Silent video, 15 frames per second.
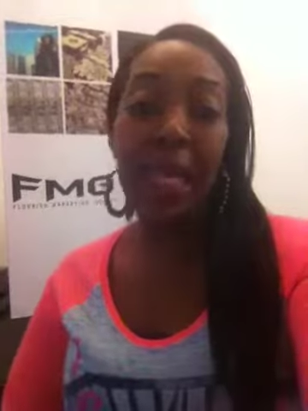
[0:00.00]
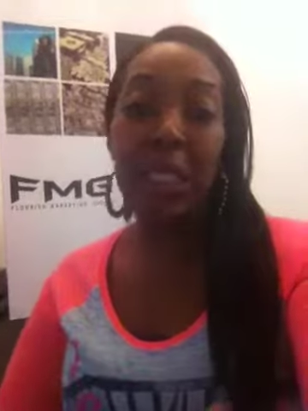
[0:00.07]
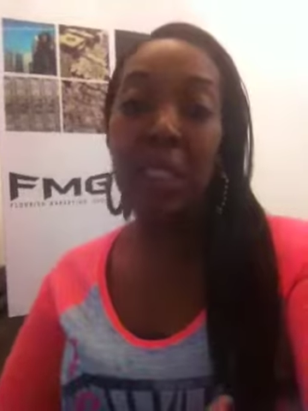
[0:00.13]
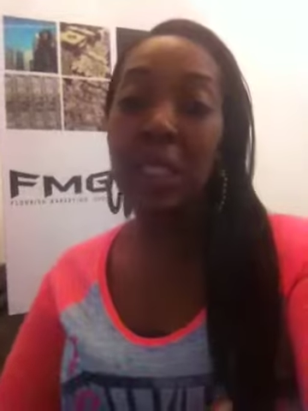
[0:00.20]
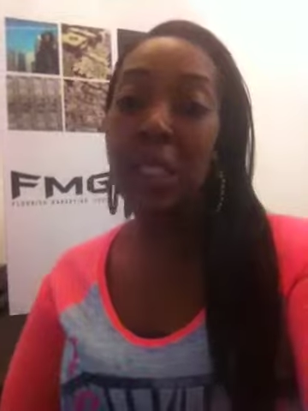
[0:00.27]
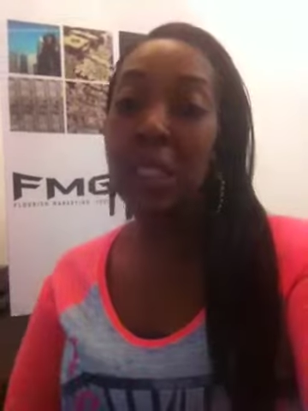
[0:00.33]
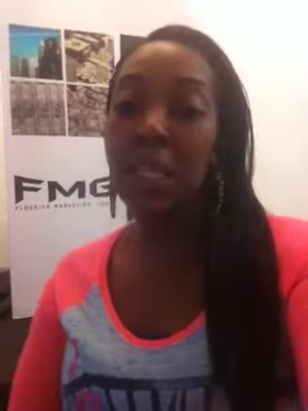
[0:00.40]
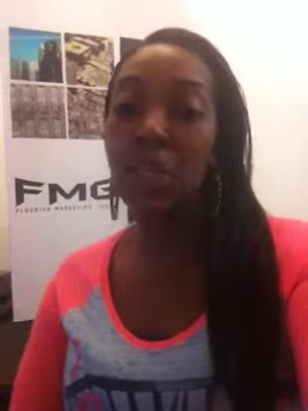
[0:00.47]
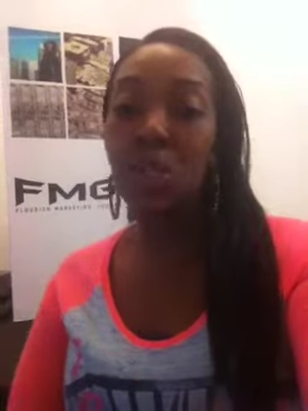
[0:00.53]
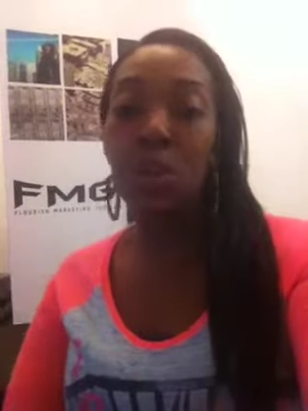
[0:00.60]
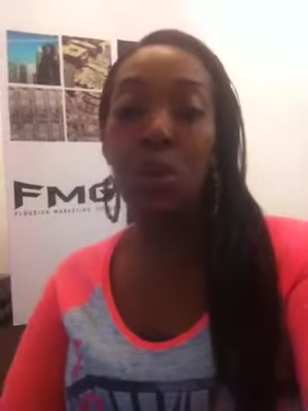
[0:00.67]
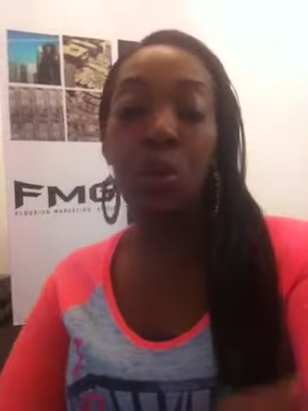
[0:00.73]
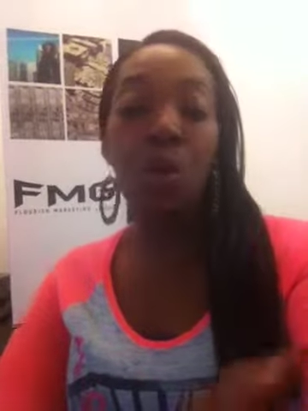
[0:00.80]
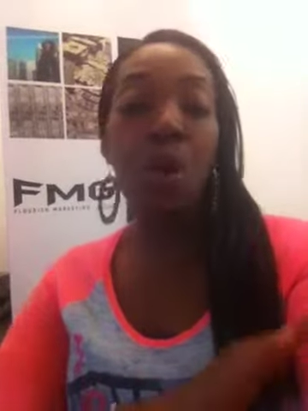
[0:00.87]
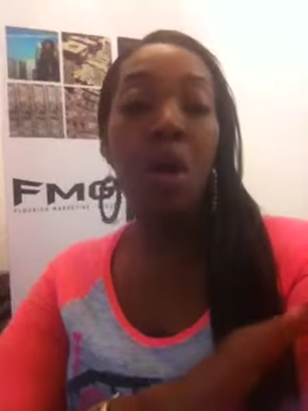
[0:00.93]

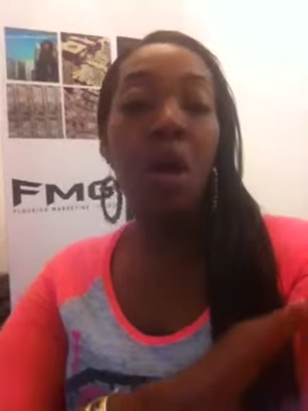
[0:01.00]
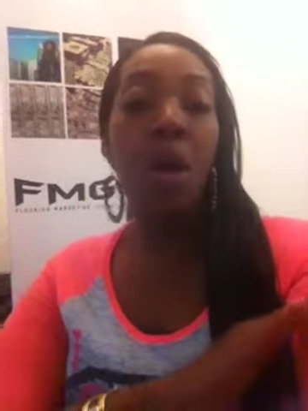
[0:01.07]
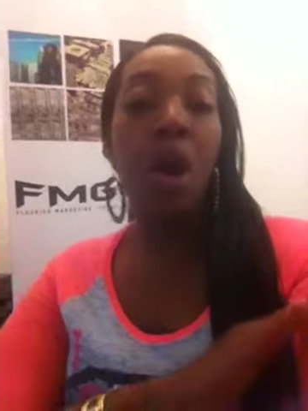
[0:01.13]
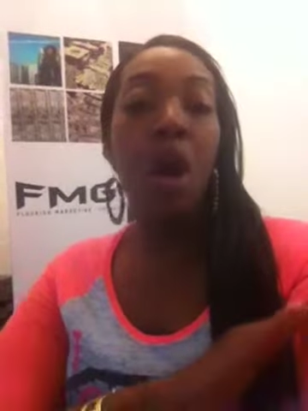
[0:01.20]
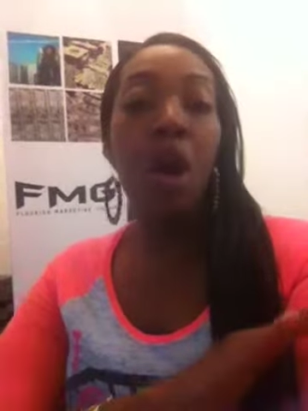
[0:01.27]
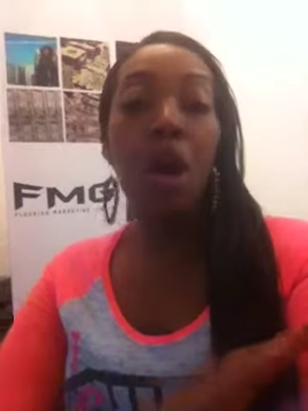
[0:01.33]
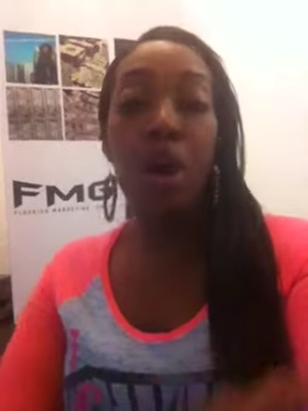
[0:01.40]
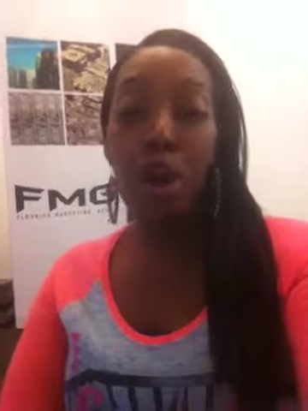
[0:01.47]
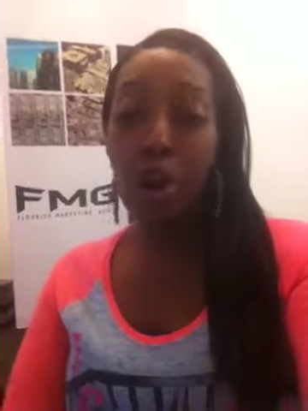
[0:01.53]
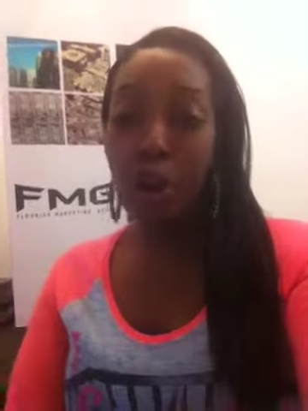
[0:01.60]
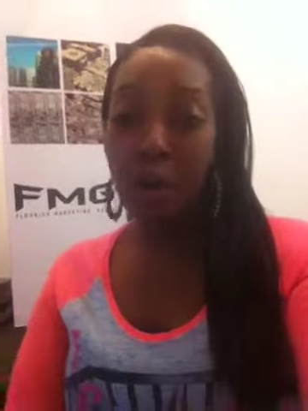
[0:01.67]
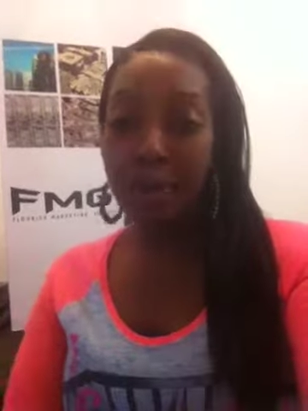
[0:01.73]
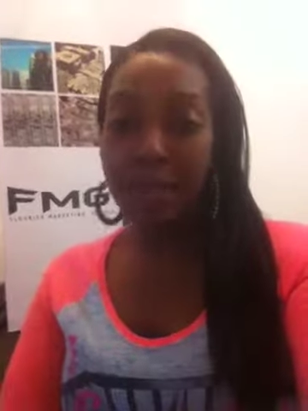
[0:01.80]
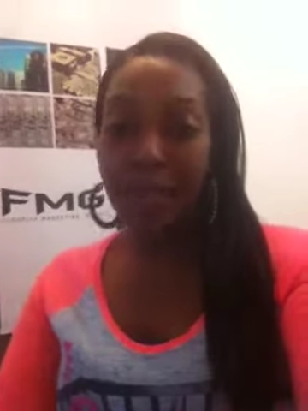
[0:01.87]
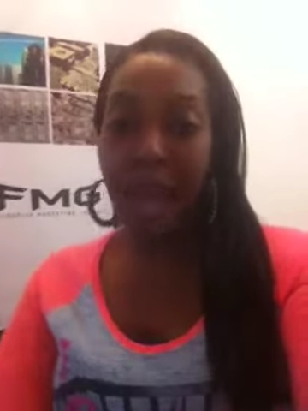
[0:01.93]
essential
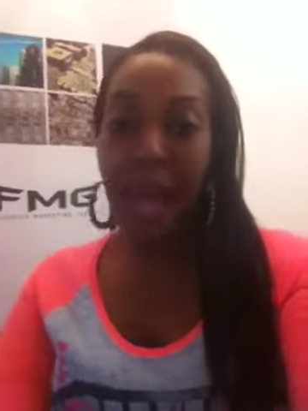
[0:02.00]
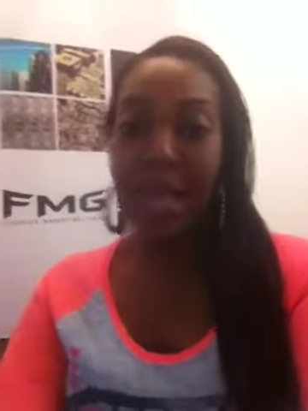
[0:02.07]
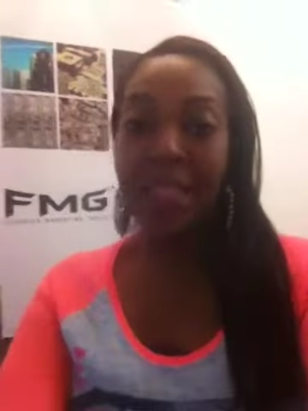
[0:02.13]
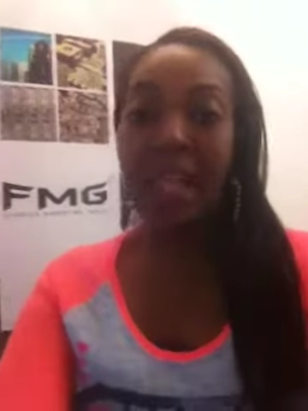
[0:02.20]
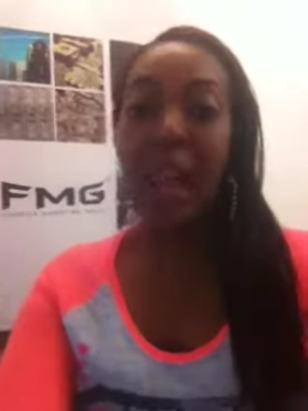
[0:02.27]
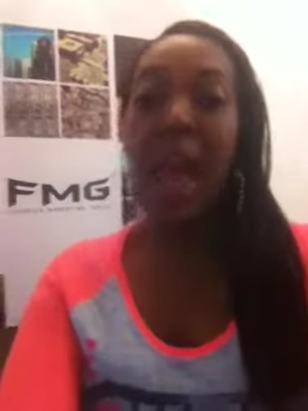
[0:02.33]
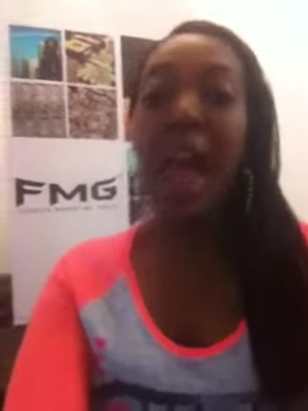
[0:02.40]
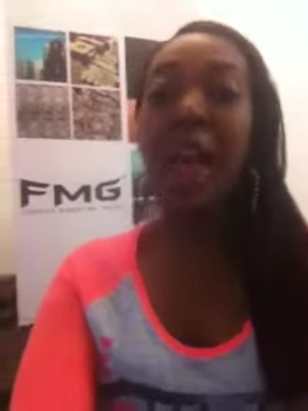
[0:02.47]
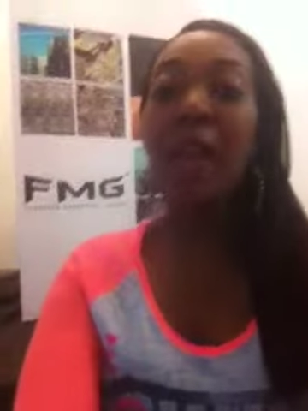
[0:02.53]
herbs, guys, that are